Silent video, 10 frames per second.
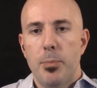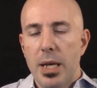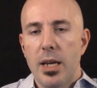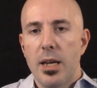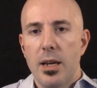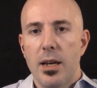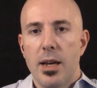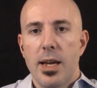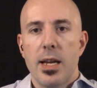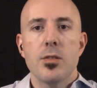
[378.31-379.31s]
be,
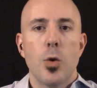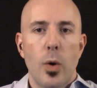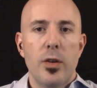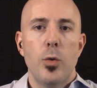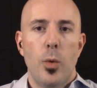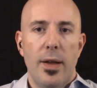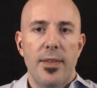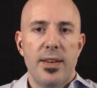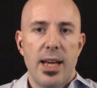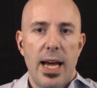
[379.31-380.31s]
is going to win
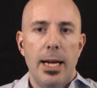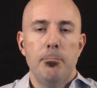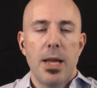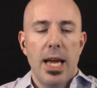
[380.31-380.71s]
the day.